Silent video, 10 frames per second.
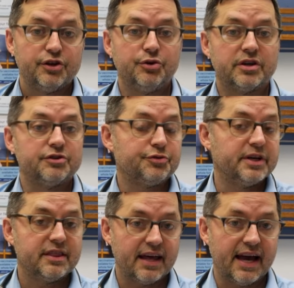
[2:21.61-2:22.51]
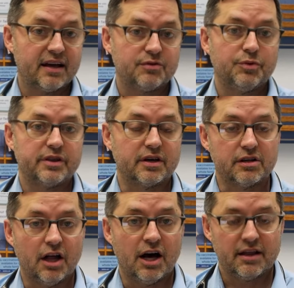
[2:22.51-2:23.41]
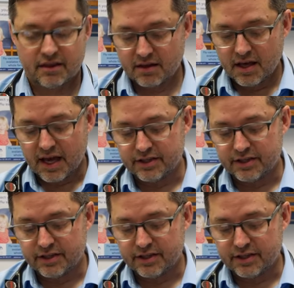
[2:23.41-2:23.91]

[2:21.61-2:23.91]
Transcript: you can treat that with a cloth